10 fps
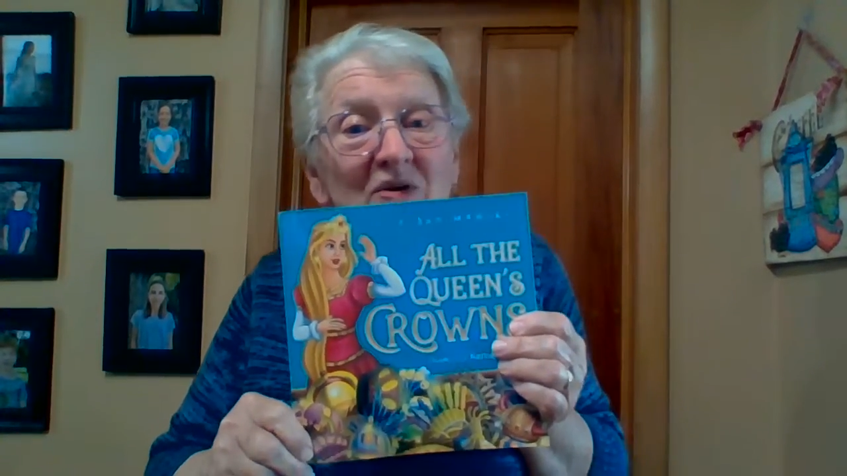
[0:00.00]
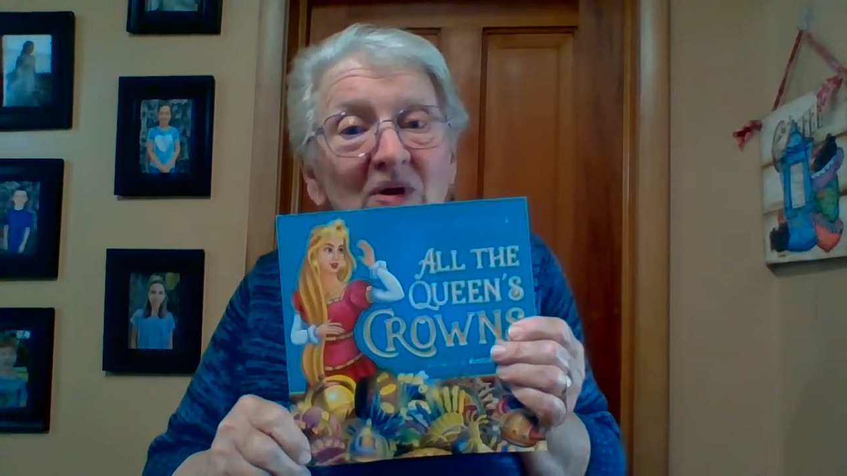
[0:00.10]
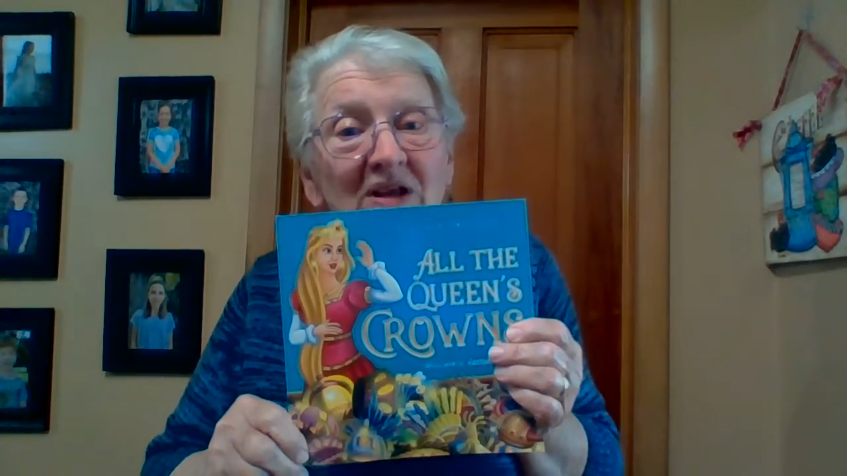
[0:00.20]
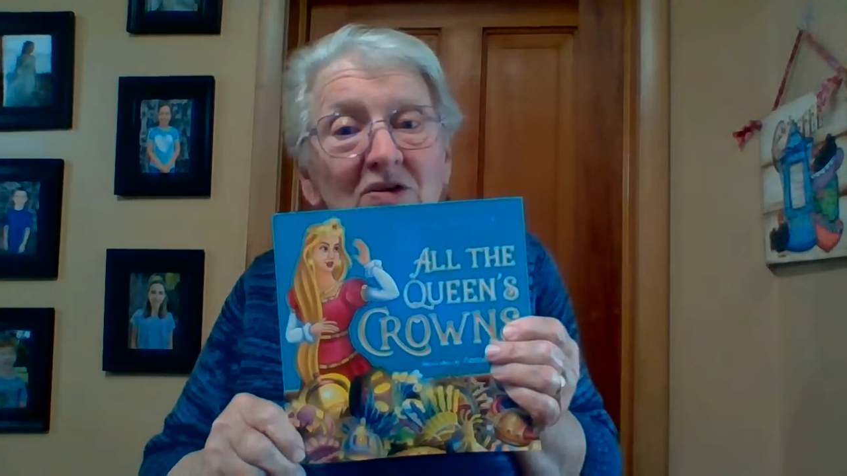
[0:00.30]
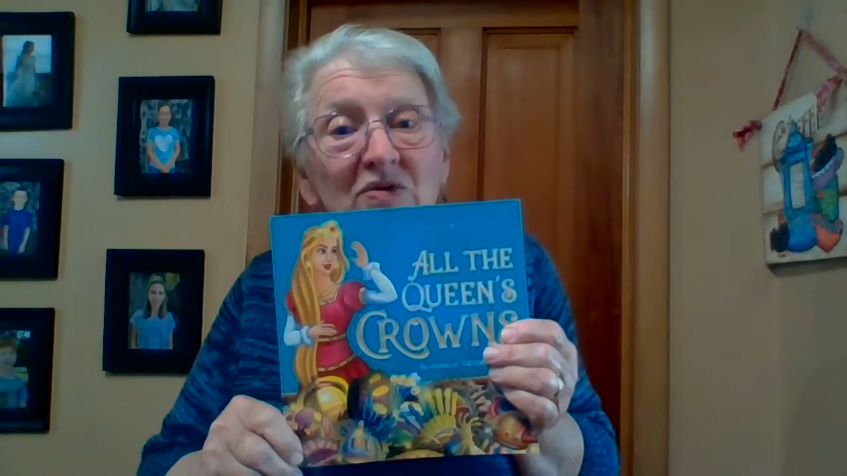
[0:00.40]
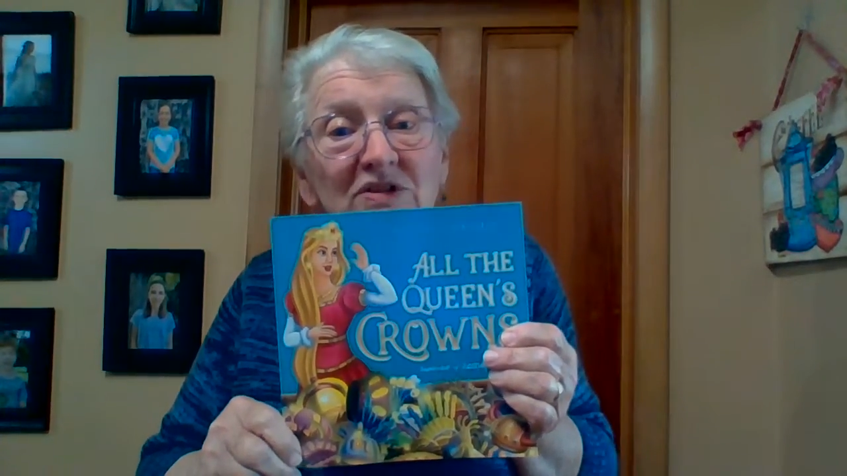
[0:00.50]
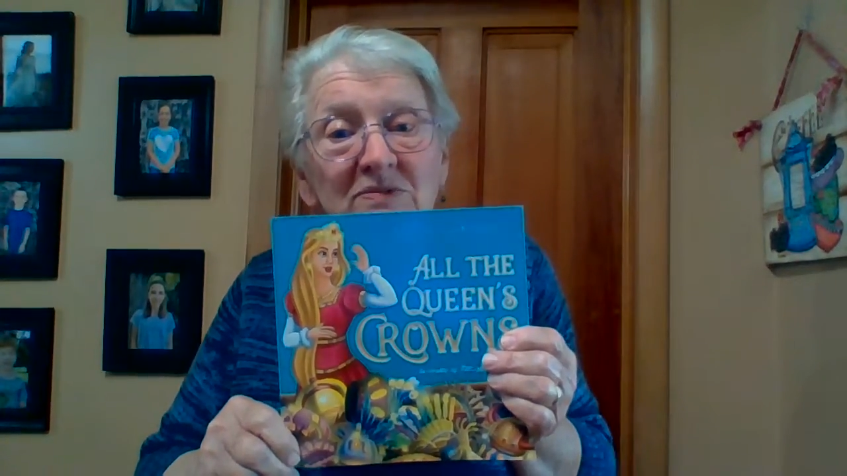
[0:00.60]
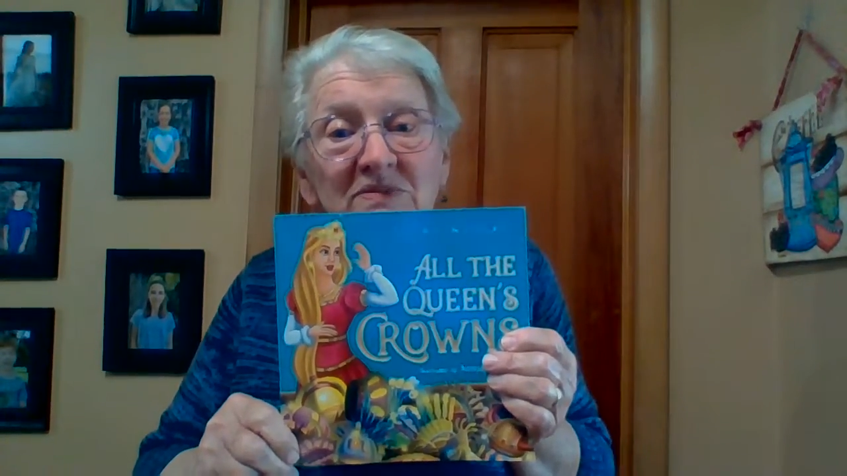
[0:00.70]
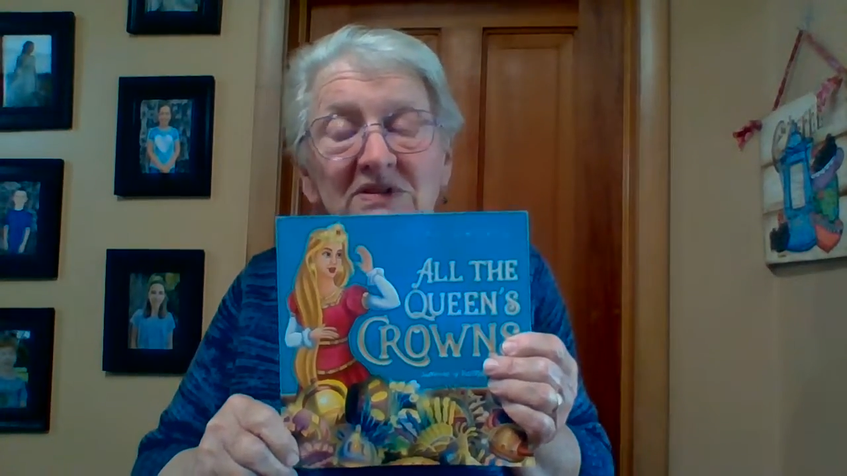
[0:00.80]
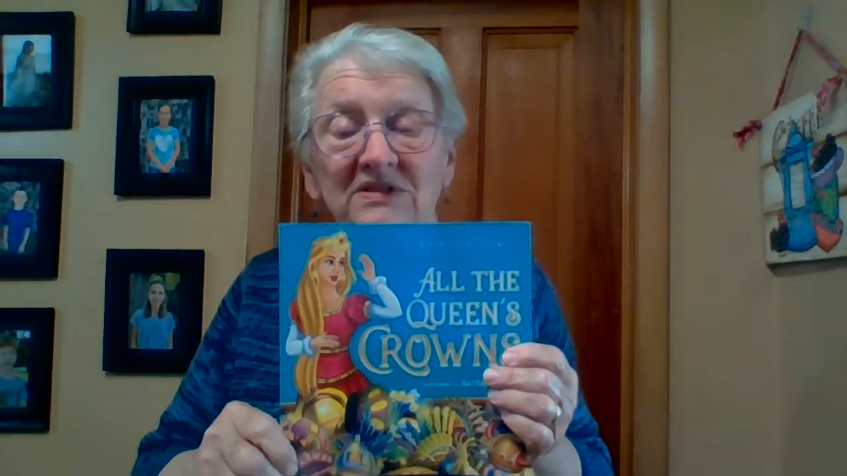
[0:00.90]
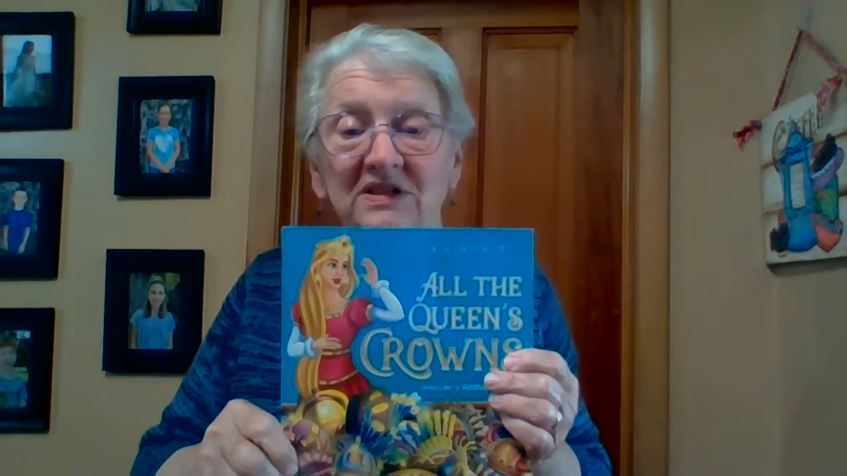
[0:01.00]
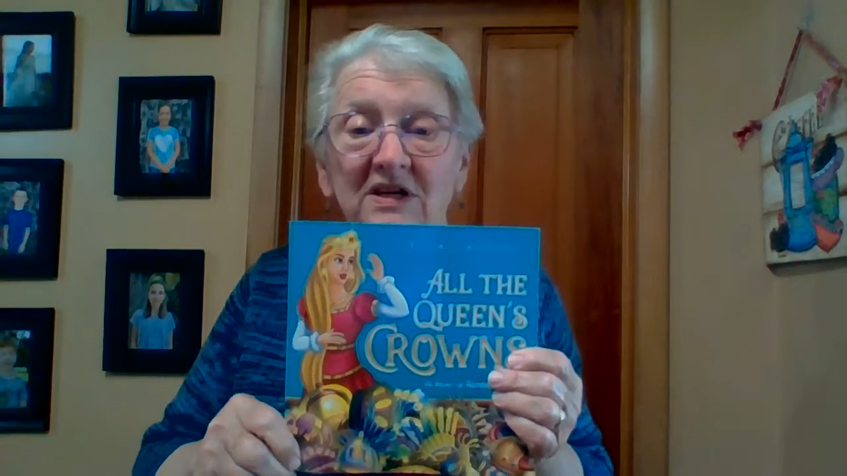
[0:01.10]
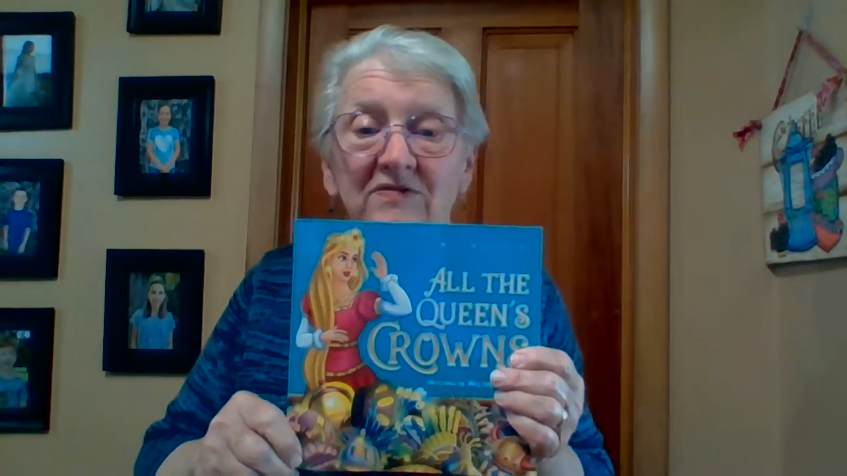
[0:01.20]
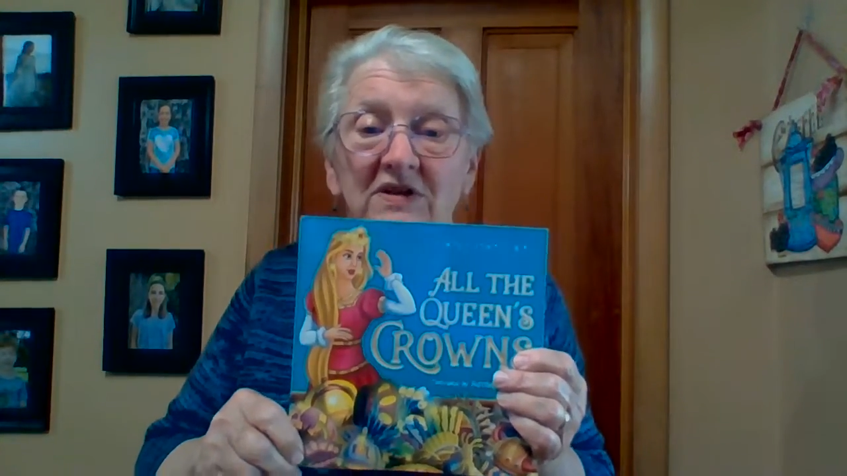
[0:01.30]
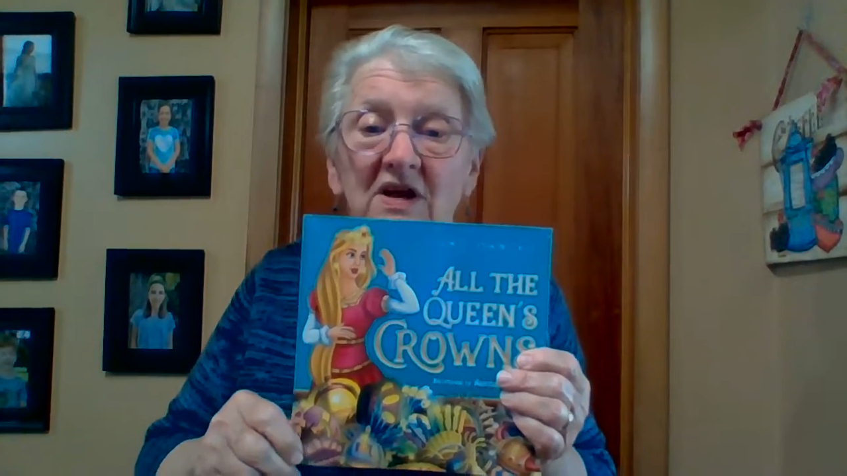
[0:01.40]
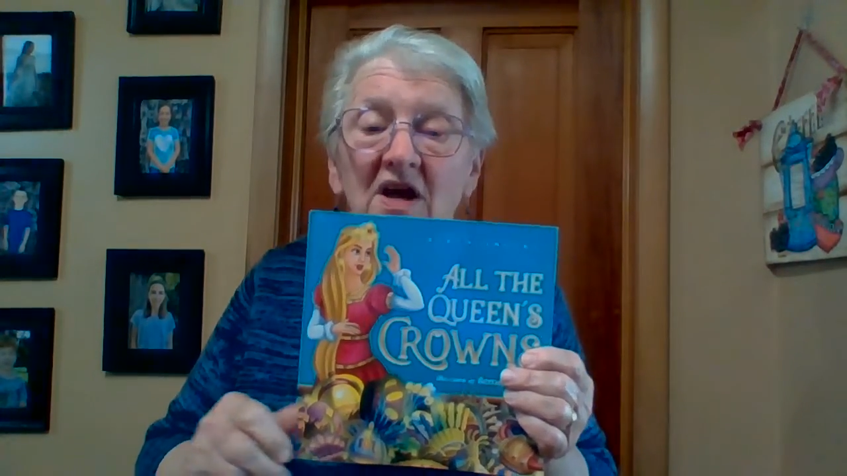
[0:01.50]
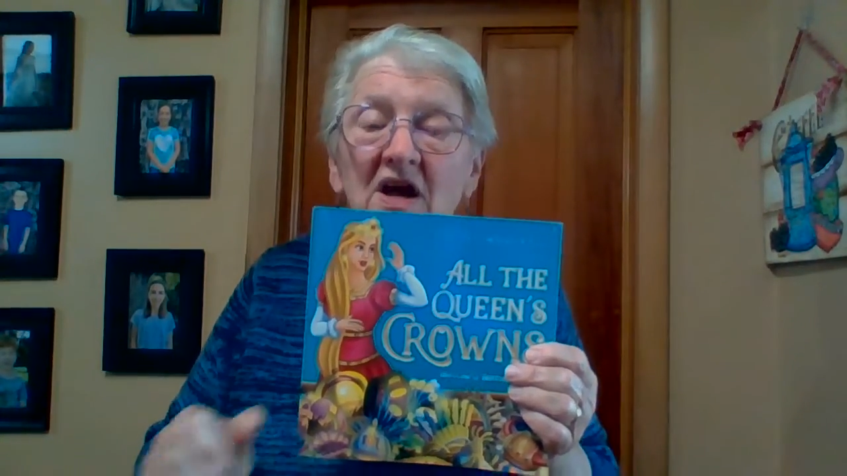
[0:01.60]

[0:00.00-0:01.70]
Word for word: great Christmas gift.